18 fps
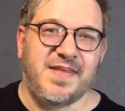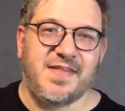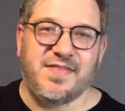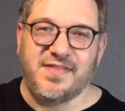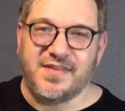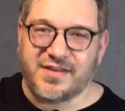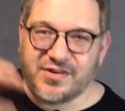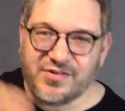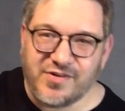
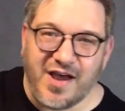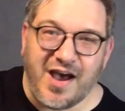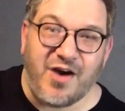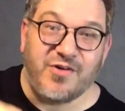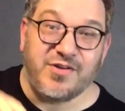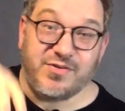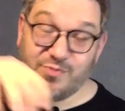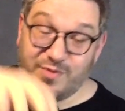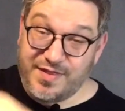The
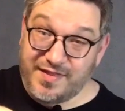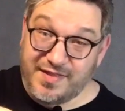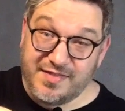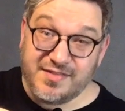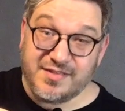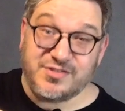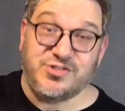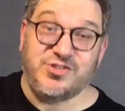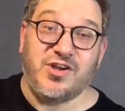crowd within
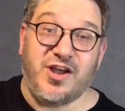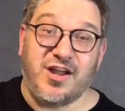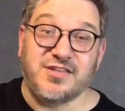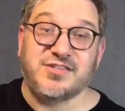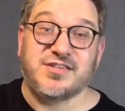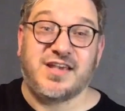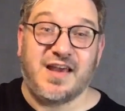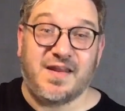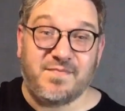the
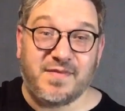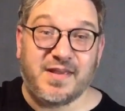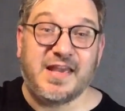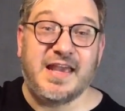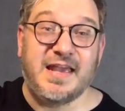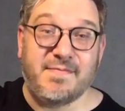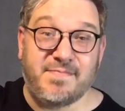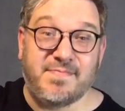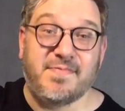church can
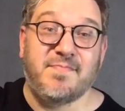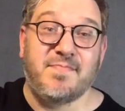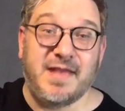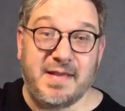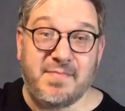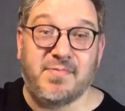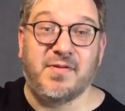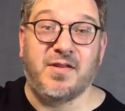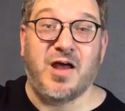keep
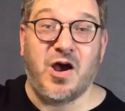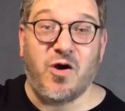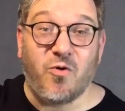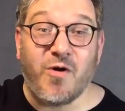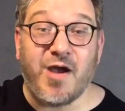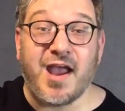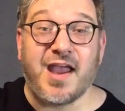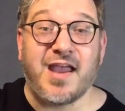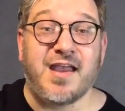people
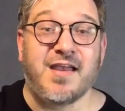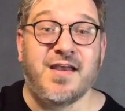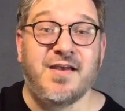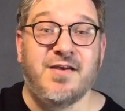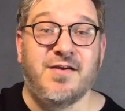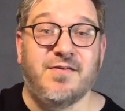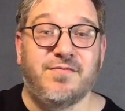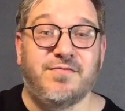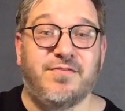away
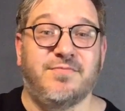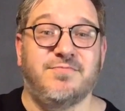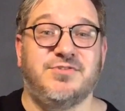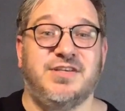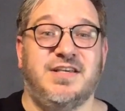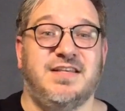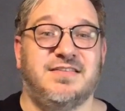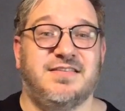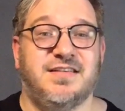from
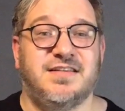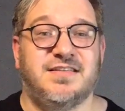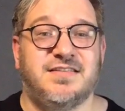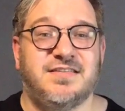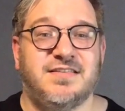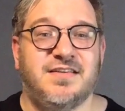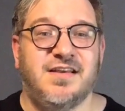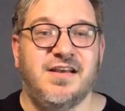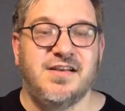
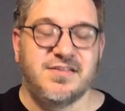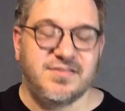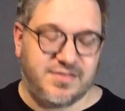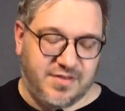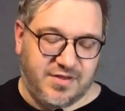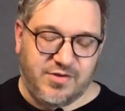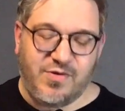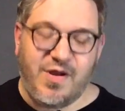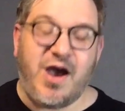Jesus. So
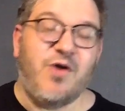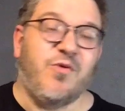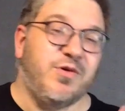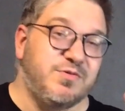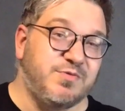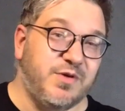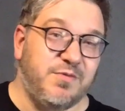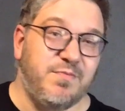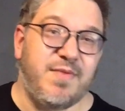the crowd
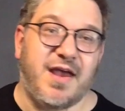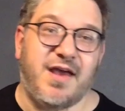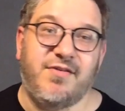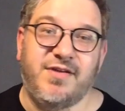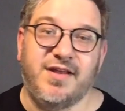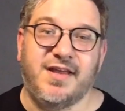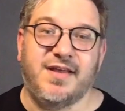was one barrier,